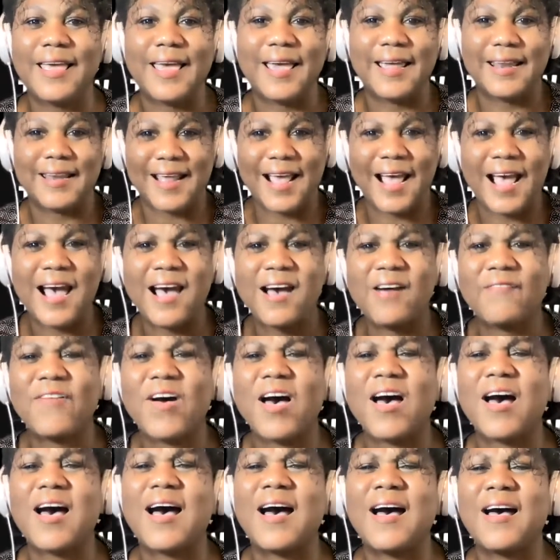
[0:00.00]
at
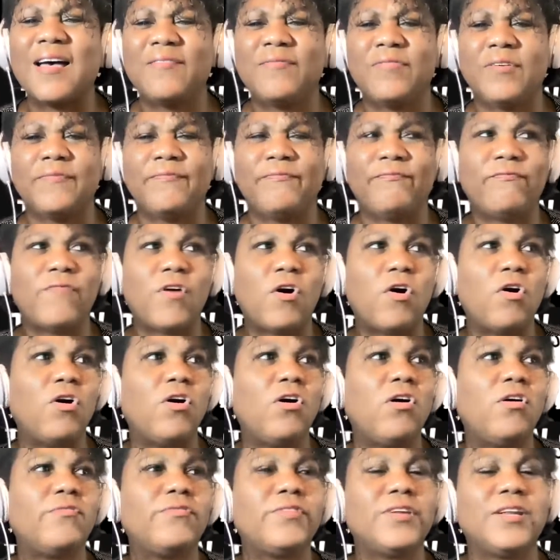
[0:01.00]
how I've
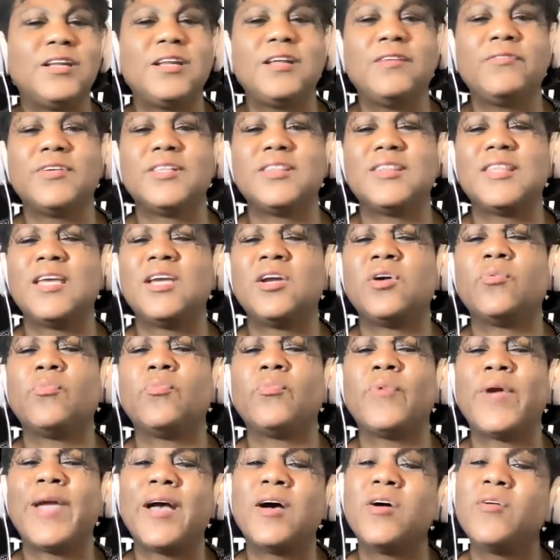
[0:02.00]
evolved and everything
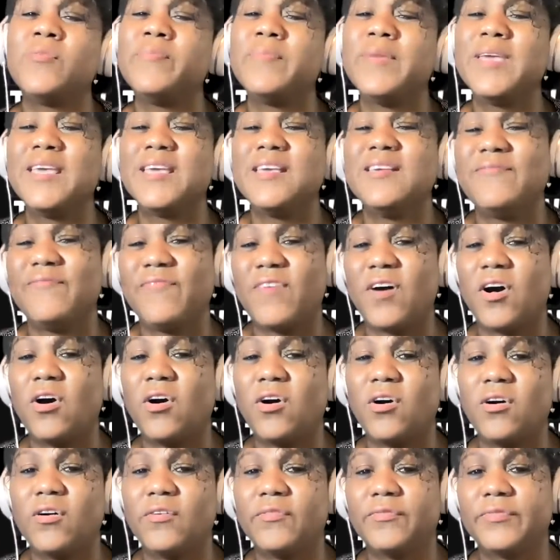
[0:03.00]
around me
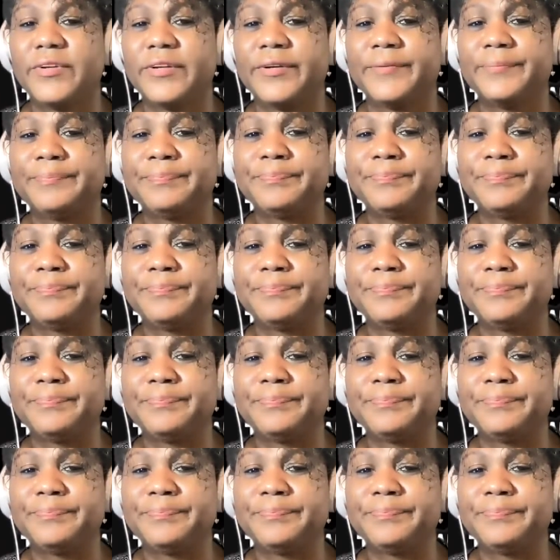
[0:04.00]
evolved,